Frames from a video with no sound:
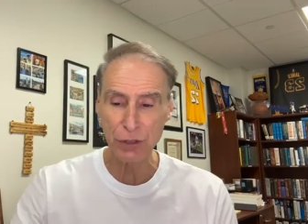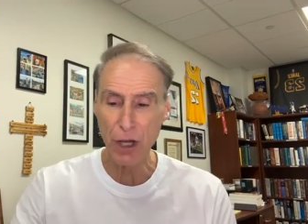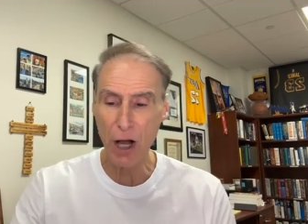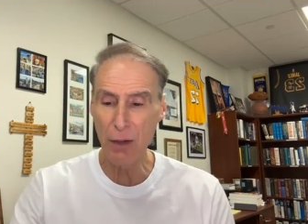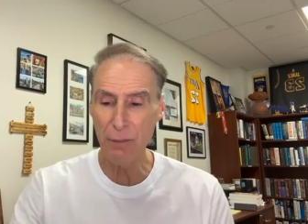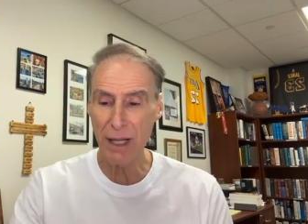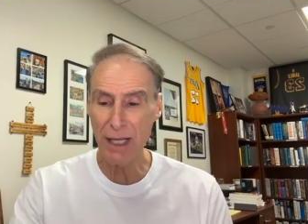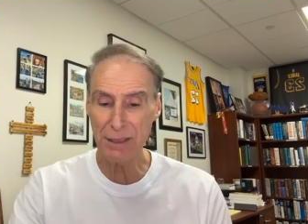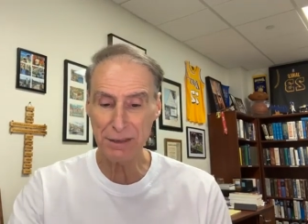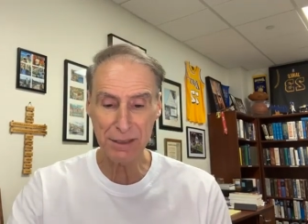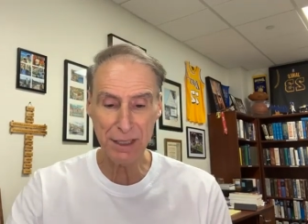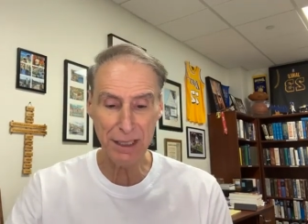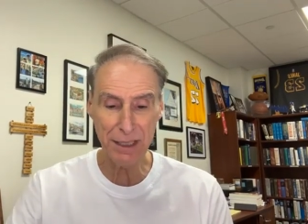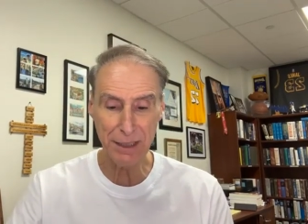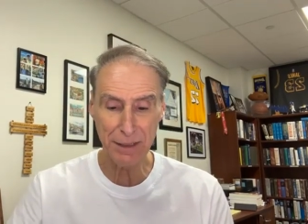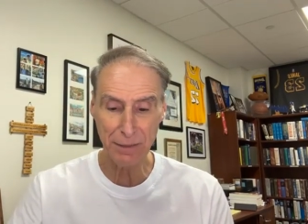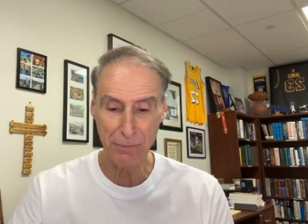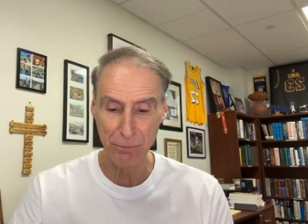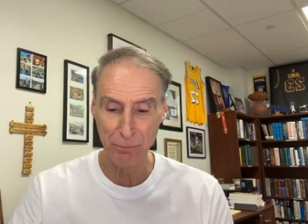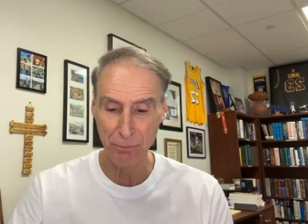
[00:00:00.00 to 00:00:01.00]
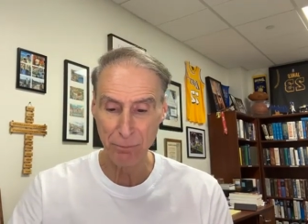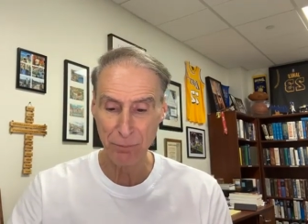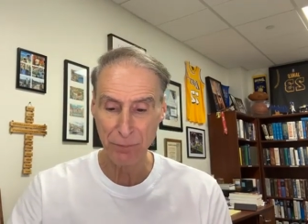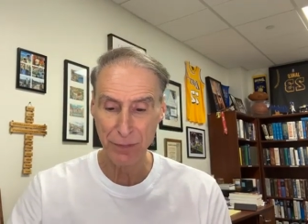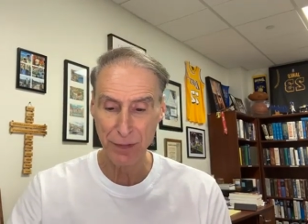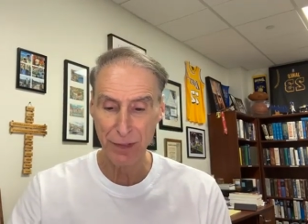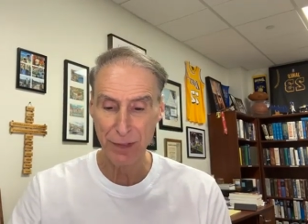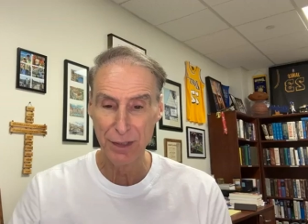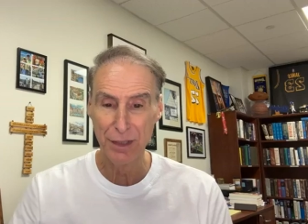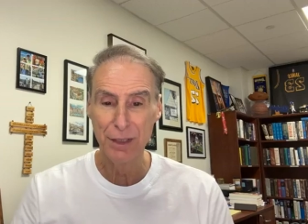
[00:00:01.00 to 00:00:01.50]
Psalm 18,
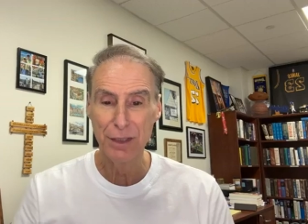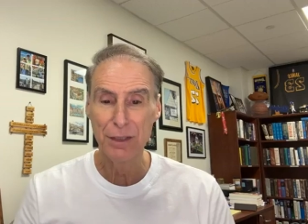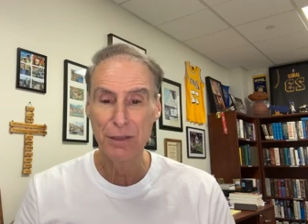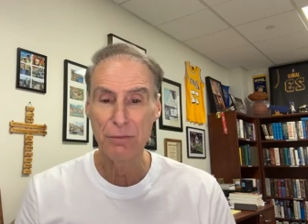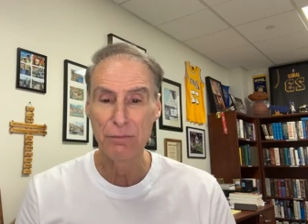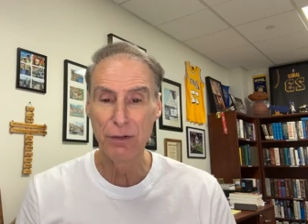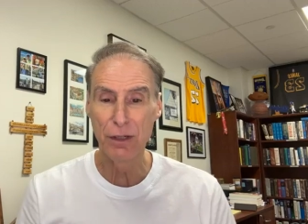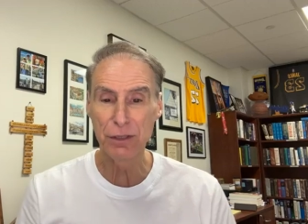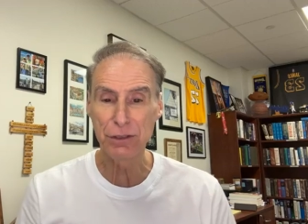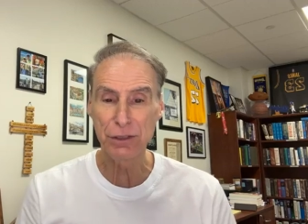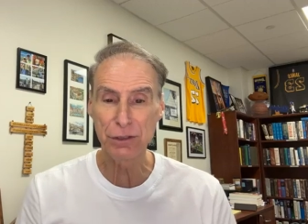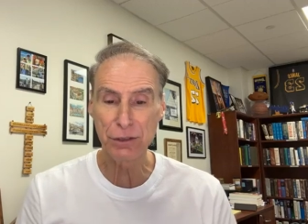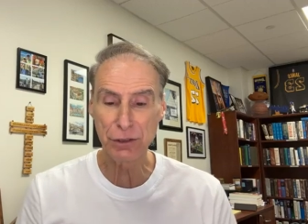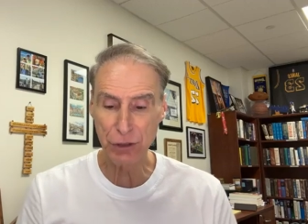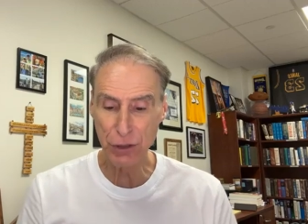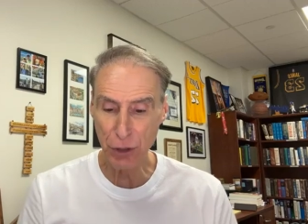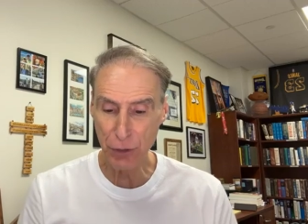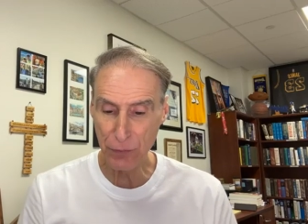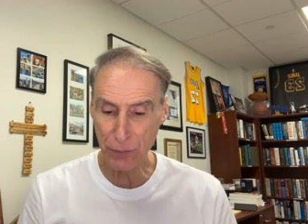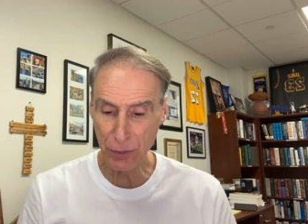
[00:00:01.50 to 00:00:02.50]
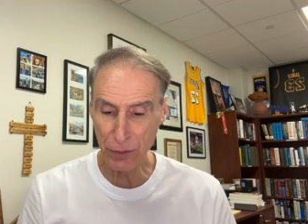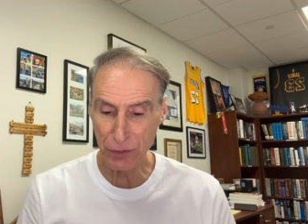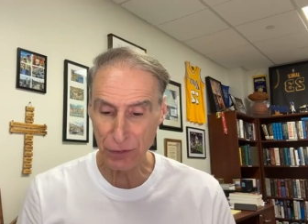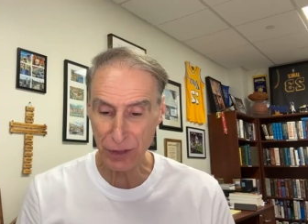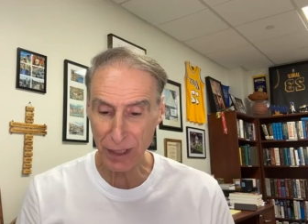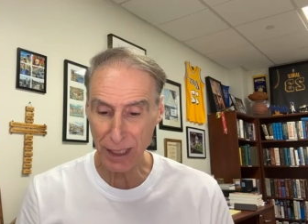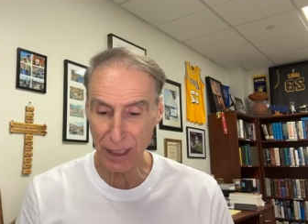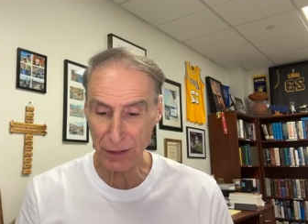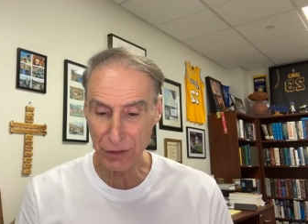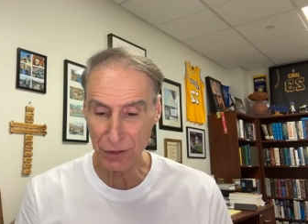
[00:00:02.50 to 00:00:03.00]
verses 2 through
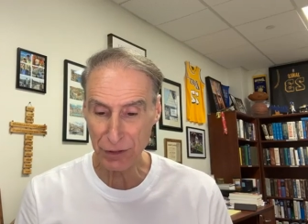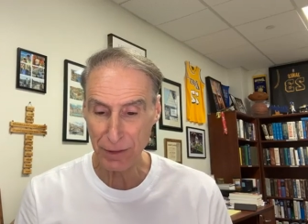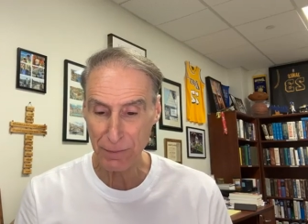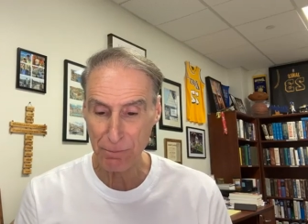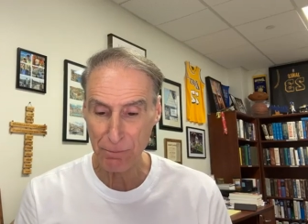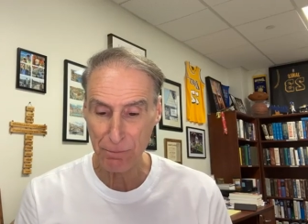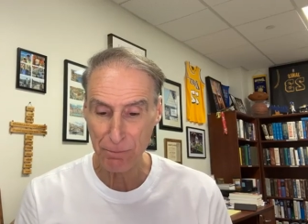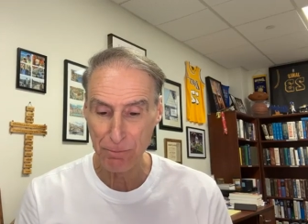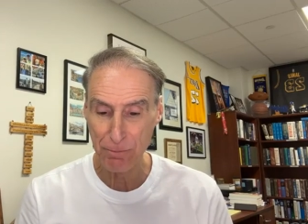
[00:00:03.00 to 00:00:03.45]
6.